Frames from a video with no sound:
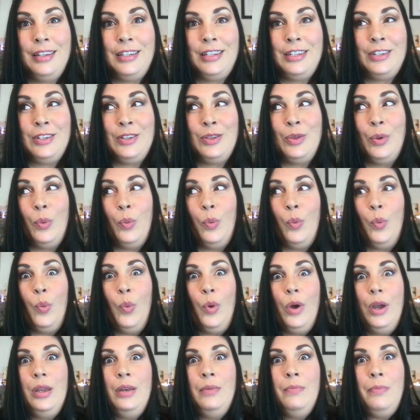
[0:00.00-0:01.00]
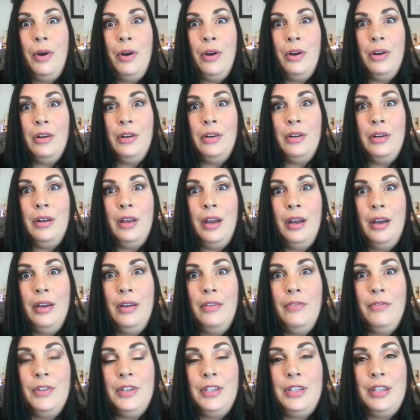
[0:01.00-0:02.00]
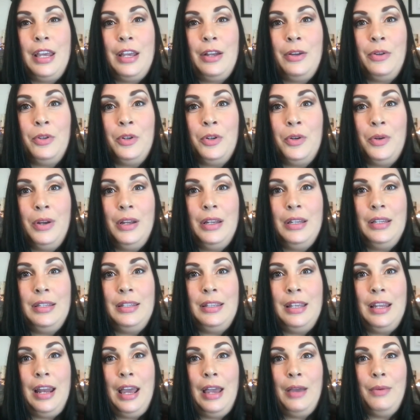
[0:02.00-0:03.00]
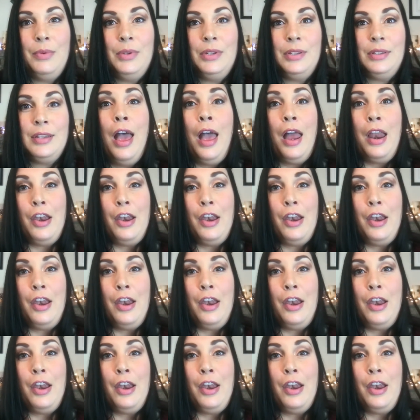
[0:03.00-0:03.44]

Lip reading: the one part of Recycled Grace that I was